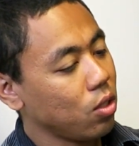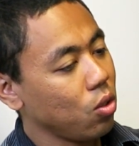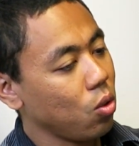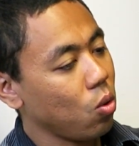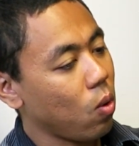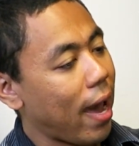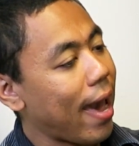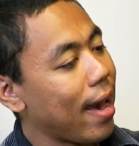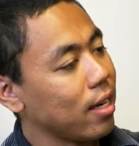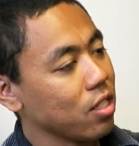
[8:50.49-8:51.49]
to
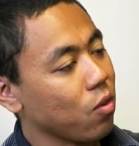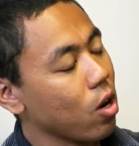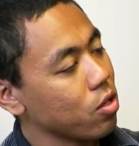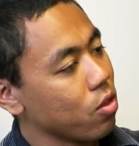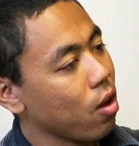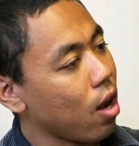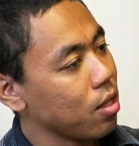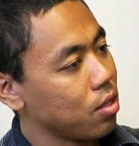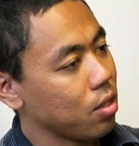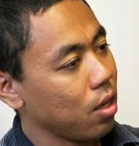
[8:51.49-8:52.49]
add as far as thoughts